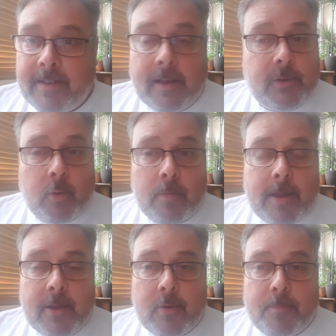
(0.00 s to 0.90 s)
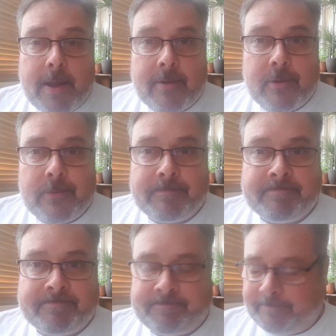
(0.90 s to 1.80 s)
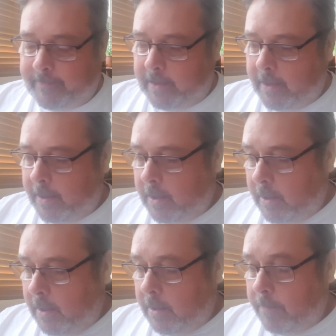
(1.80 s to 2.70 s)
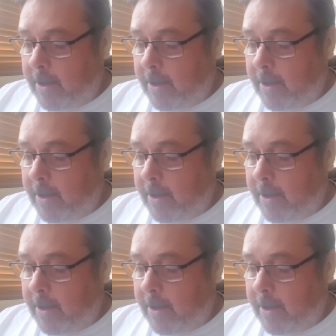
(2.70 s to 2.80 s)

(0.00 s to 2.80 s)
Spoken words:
Ignore me at your peril. The